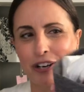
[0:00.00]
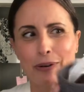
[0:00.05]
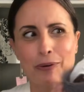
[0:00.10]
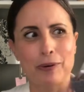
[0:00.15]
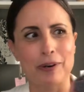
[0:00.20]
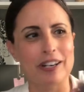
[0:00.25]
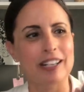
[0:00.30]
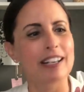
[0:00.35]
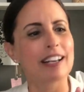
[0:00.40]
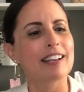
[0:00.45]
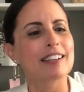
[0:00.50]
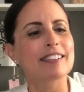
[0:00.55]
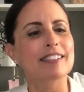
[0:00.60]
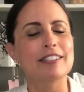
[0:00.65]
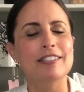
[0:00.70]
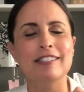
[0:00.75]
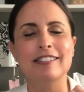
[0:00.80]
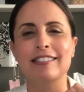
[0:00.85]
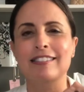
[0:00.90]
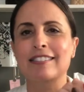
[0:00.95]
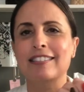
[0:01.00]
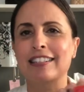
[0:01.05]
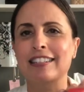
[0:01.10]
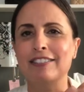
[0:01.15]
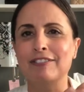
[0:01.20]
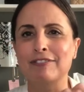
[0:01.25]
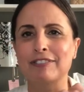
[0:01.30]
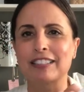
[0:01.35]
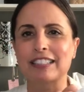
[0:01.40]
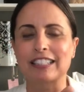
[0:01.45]
organizer, since I
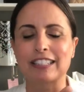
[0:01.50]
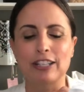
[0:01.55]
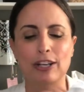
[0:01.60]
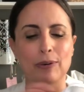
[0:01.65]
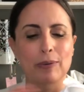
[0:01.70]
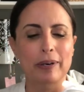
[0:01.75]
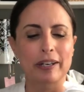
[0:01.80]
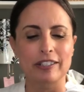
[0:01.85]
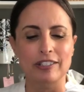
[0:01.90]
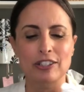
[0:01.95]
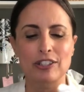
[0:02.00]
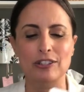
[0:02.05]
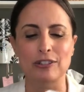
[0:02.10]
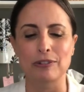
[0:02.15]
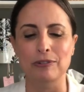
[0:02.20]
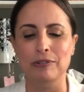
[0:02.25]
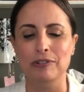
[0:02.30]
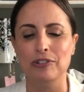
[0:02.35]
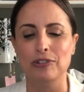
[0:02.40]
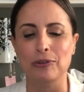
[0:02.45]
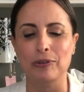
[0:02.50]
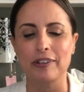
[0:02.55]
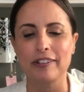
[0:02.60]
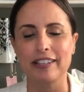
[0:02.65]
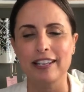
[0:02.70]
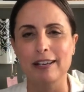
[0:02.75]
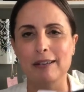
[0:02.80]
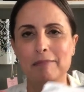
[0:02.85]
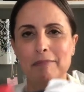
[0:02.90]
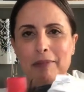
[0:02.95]
didn't really know where to store
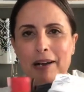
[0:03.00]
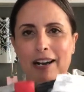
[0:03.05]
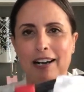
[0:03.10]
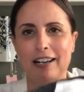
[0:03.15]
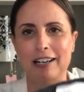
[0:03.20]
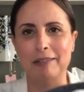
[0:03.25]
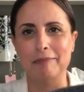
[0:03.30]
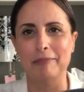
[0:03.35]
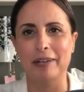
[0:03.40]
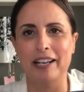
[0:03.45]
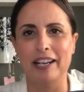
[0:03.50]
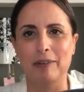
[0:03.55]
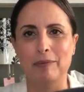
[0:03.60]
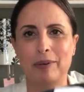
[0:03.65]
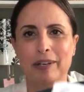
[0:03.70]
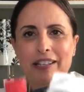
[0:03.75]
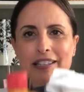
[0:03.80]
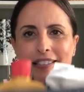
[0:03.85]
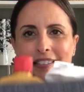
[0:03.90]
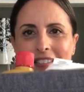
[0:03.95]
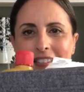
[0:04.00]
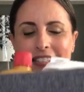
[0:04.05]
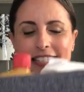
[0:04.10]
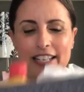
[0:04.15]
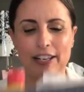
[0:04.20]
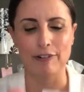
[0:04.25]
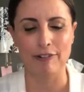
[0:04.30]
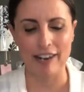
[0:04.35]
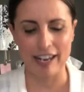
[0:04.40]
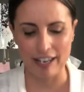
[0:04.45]
them. Um, I had one of these
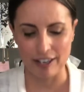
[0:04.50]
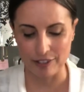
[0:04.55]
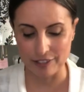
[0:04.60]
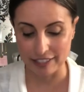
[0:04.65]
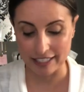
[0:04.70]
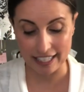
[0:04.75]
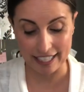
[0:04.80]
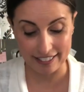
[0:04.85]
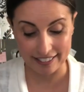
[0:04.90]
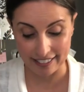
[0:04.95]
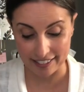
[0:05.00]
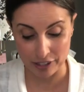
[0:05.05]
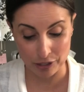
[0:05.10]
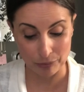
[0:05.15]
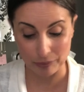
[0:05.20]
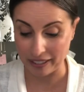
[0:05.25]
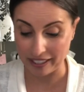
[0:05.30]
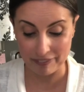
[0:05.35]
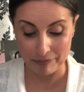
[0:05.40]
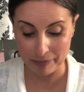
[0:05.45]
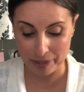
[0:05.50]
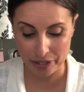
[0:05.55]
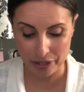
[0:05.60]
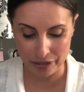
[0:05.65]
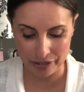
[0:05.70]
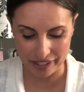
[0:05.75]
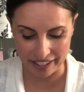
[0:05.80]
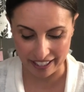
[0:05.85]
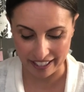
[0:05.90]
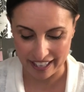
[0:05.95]
sitting around, and that's what I've been
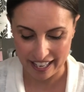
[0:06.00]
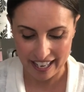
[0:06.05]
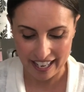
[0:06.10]
using.